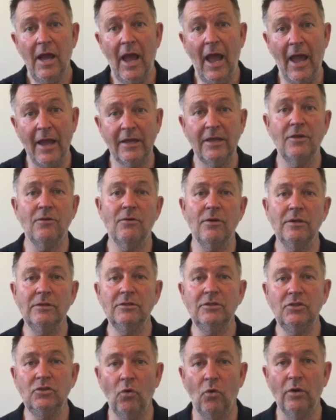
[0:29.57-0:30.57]
accurate
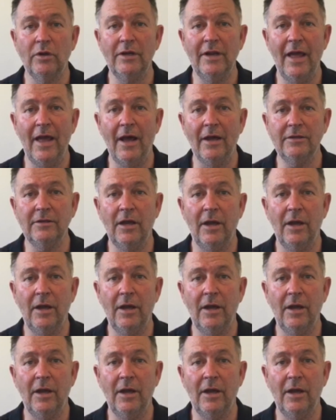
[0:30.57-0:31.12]
and sorted out.